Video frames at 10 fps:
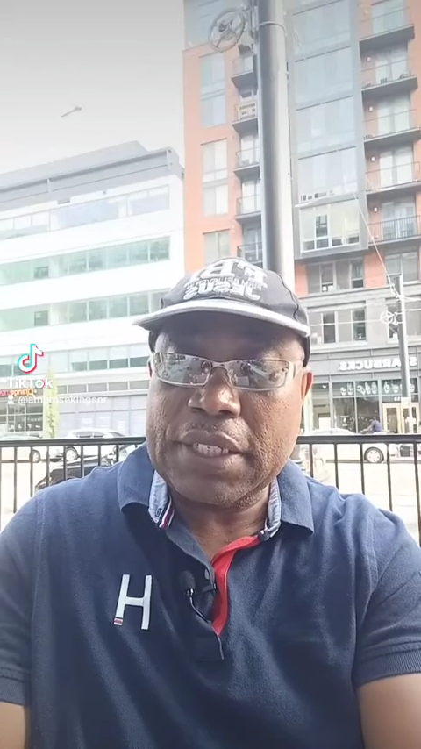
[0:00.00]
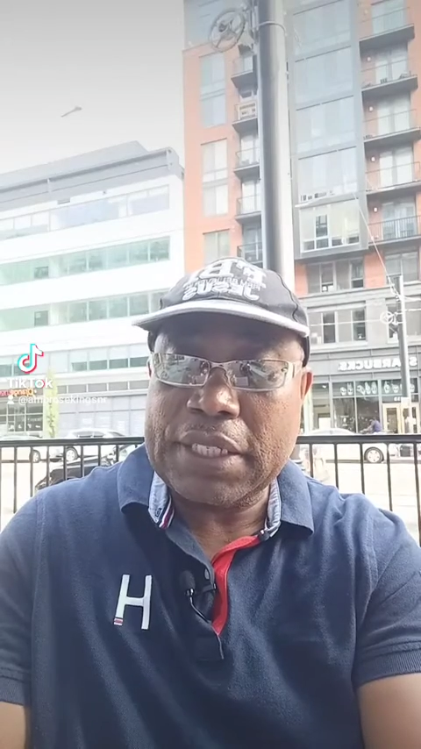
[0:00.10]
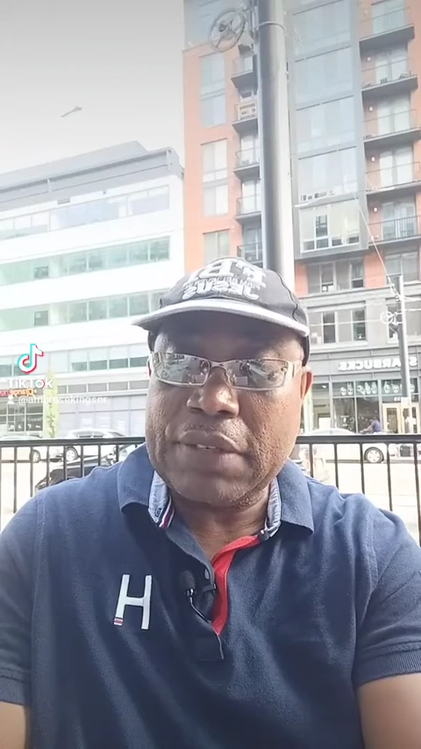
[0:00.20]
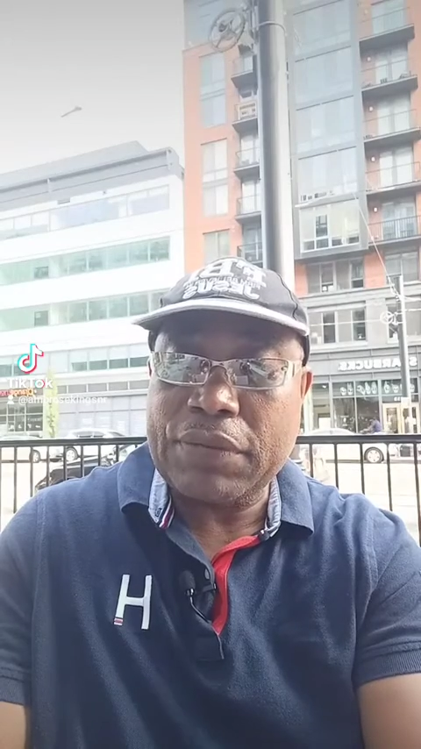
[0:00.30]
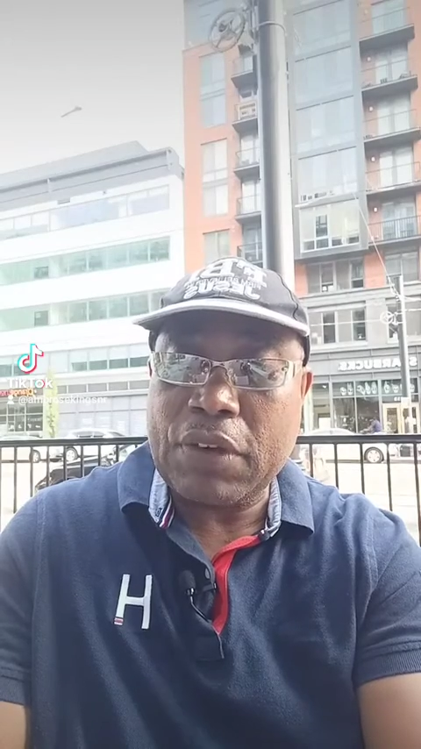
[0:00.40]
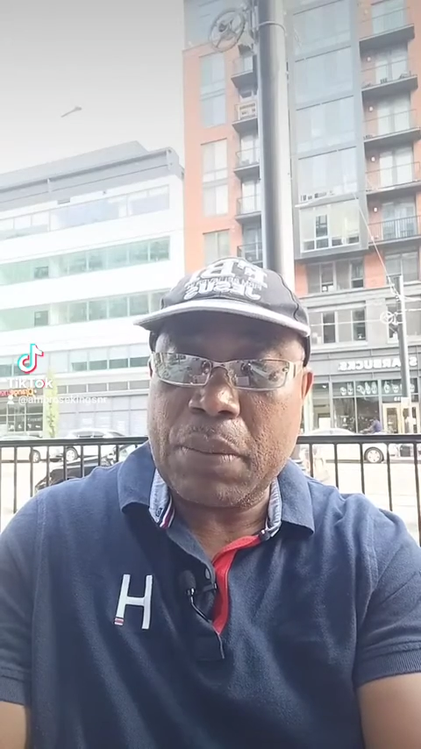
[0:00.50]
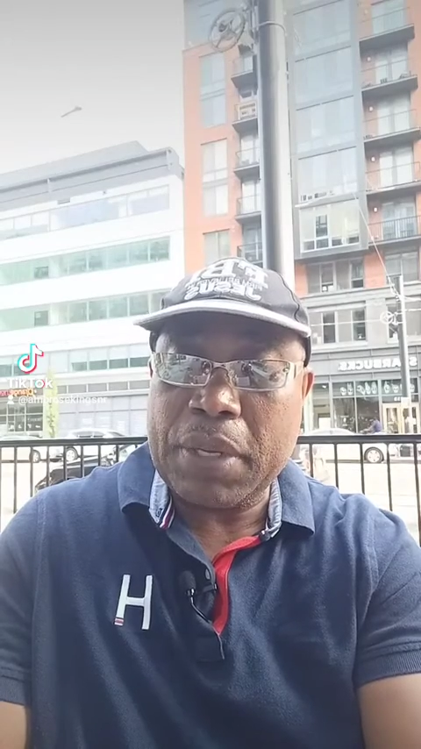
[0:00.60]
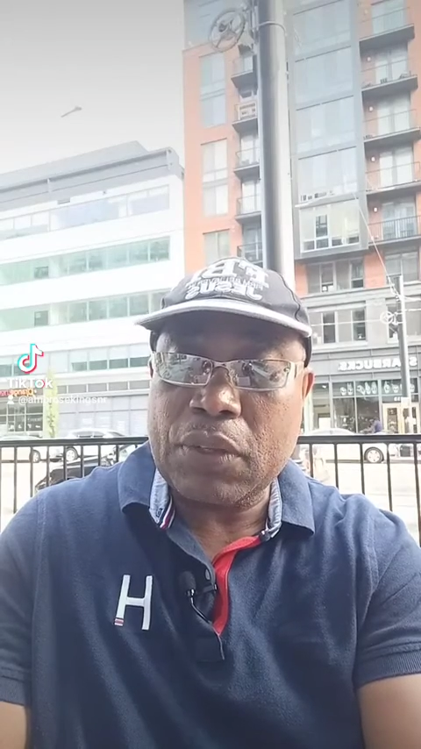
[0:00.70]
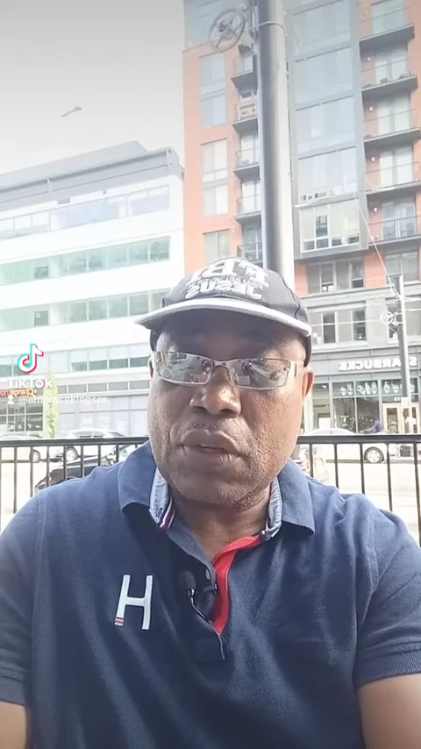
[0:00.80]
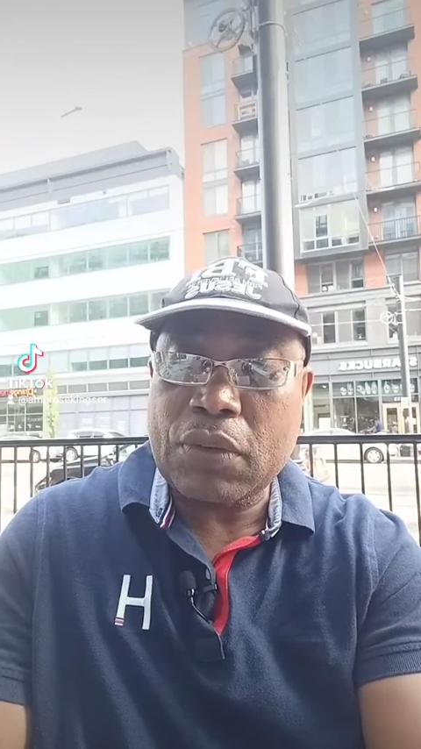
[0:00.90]
The thief
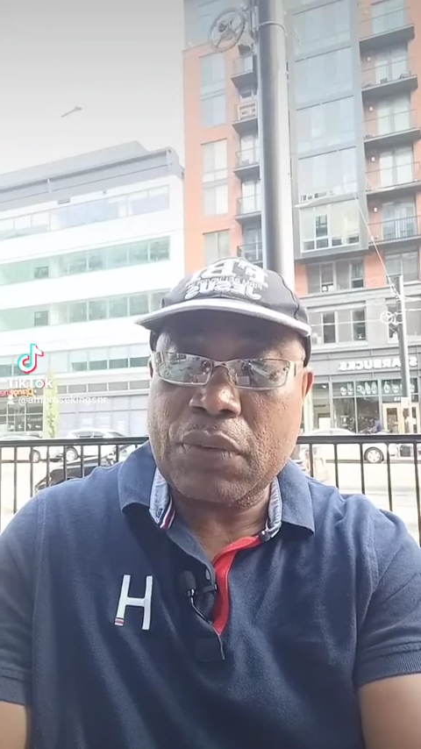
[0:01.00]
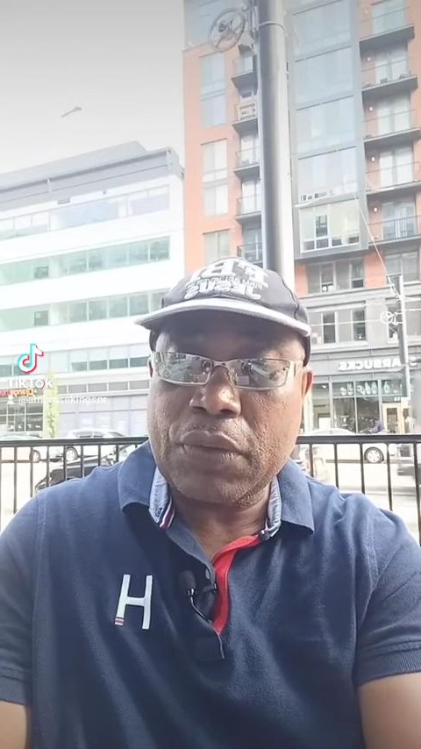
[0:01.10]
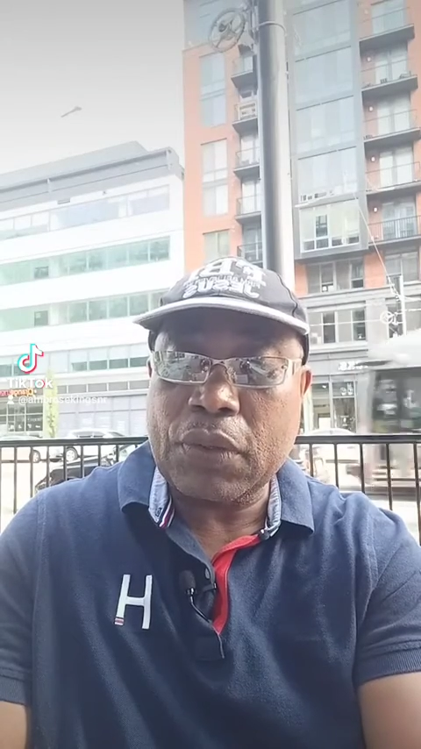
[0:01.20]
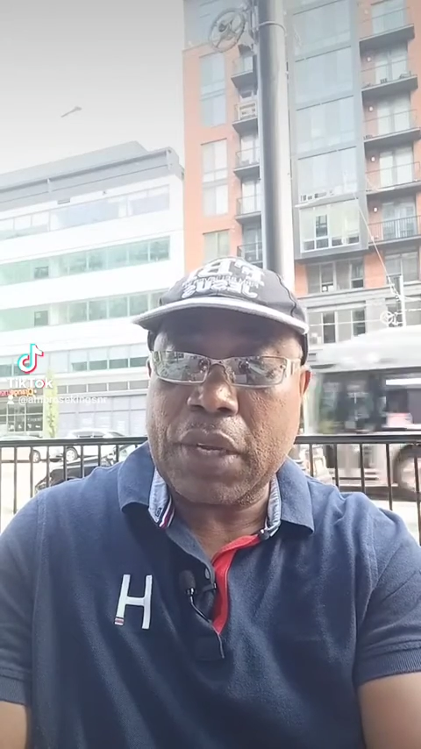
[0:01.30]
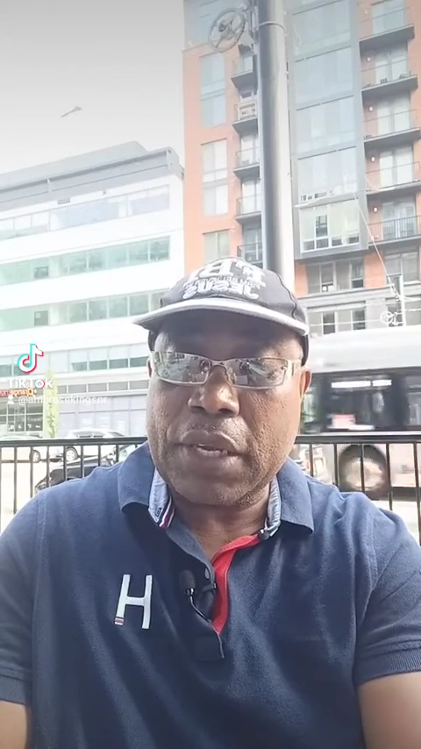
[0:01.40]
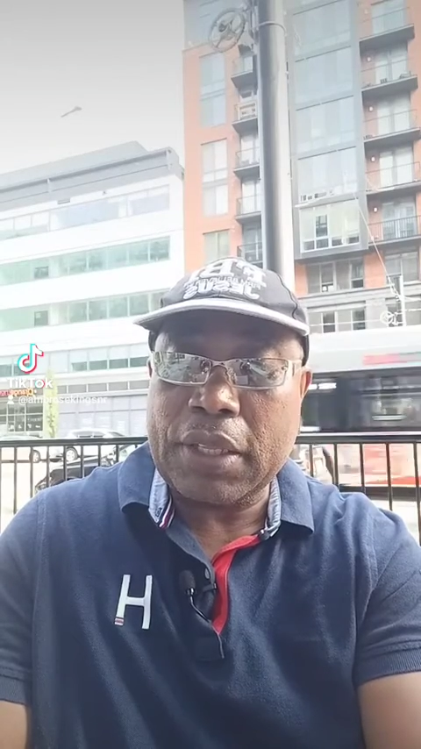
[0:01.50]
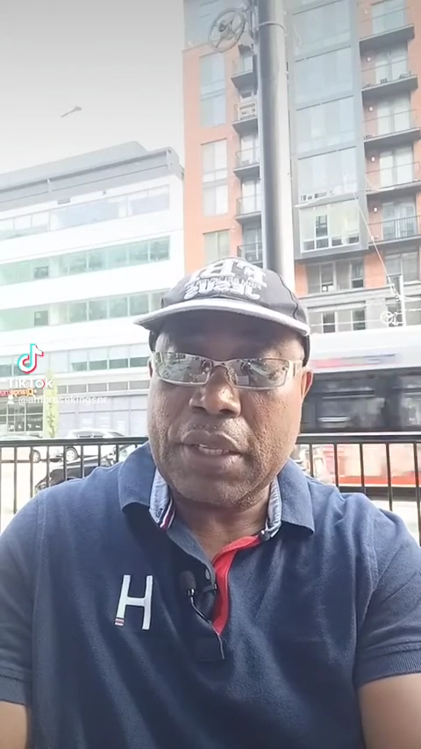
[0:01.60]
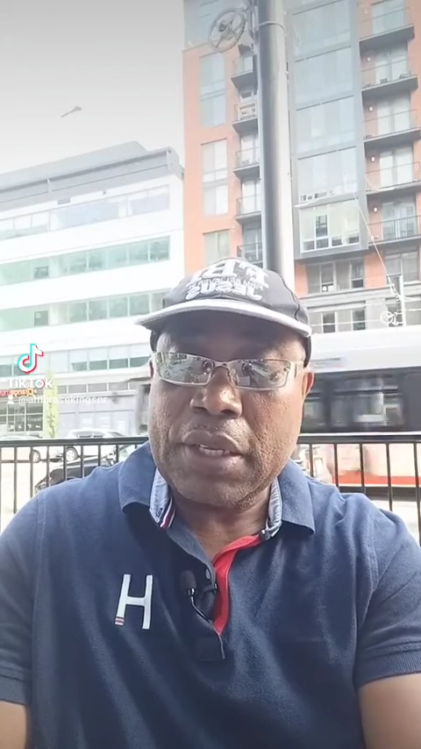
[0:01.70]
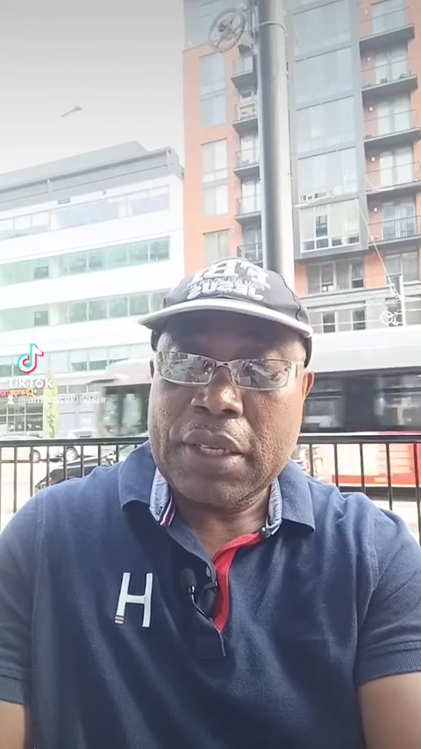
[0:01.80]
cometh not for to kill,